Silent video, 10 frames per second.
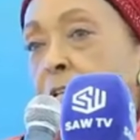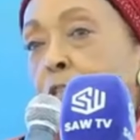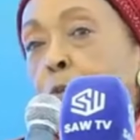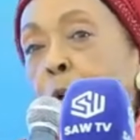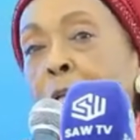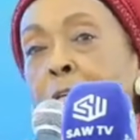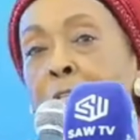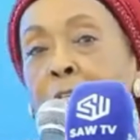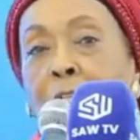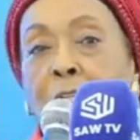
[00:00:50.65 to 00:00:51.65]
is
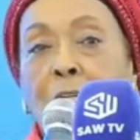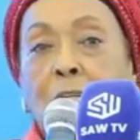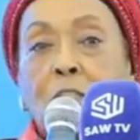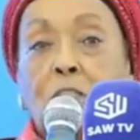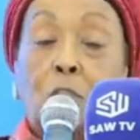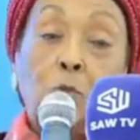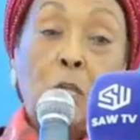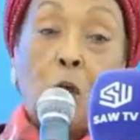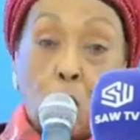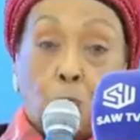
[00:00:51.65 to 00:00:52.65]
one that
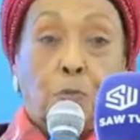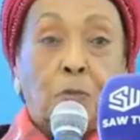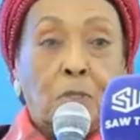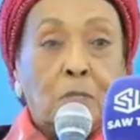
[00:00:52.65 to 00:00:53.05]
we hope